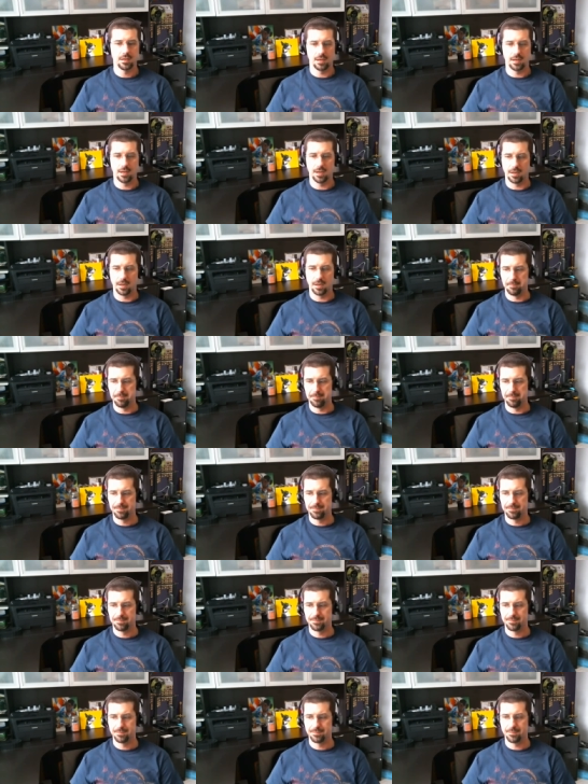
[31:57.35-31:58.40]
Um,
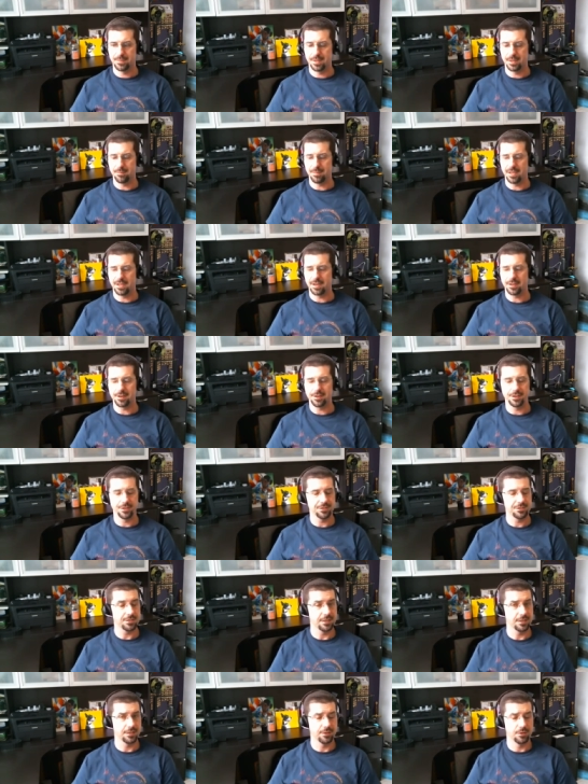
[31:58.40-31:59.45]
they may not
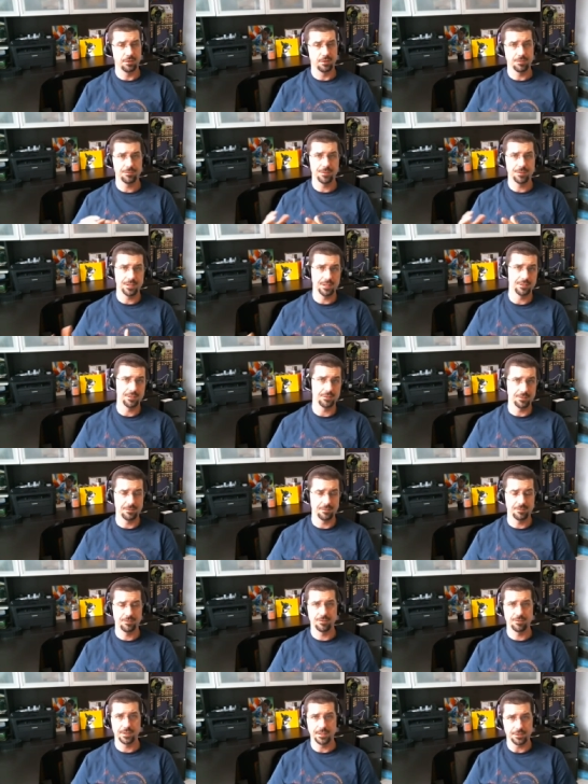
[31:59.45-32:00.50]
understand the whole free as in
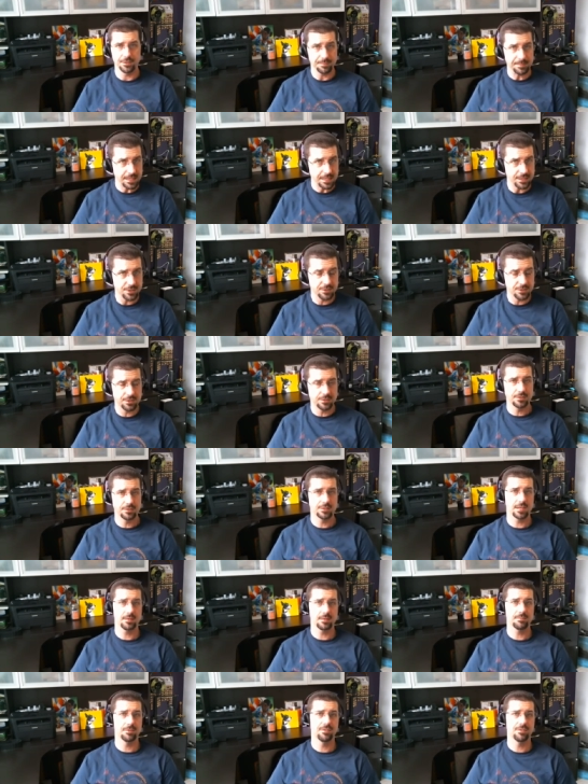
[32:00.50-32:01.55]
free speech
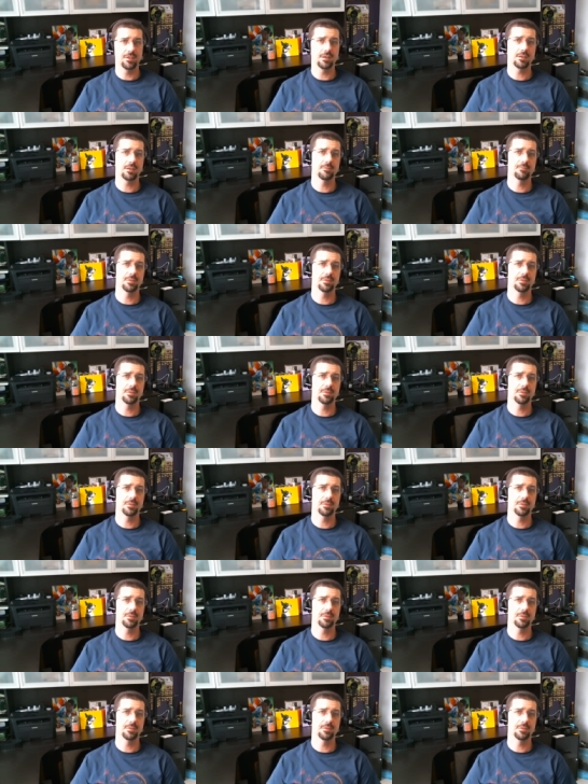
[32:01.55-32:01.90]
type of thing,